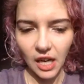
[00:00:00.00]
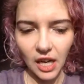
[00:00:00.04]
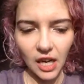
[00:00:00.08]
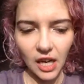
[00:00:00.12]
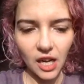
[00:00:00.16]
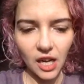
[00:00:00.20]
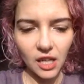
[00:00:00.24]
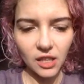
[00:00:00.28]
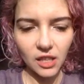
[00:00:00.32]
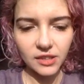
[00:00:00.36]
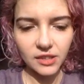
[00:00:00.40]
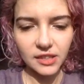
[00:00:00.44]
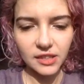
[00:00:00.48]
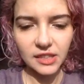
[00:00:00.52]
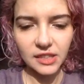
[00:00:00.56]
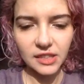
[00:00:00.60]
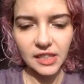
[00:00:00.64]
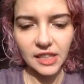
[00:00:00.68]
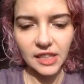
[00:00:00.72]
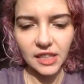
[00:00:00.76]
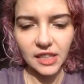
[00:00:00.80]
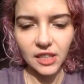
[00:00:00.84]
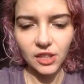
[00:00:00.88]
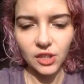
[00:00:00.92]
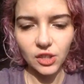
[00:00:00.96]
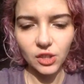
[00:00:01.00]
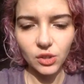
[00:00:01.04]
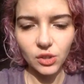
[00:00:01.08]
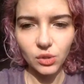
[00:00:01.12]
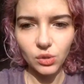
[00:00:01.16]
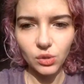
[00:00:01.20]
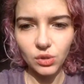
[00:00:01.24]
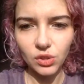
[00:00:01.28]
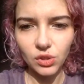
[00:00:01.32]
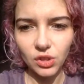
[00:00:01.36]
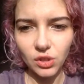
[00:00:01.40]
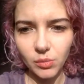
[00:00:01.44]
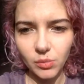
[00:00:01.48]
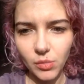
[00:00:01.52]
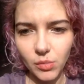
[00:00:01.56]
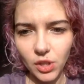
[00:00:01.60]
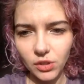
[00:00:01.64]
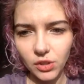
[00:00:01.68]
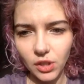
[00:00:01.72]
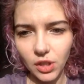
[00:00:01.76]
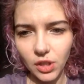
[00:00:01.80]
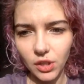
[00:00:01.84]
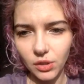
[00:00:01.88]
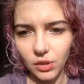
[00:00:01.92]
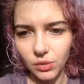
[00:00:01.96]
I'll see you
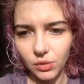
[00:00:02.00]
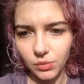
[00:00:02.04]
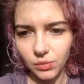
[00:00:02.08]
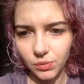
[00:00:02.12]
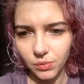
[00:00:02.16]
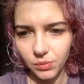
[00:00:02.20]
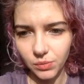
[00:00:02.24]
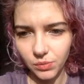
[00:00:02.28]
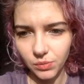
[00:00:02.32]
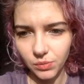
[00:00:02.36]
tomorrow.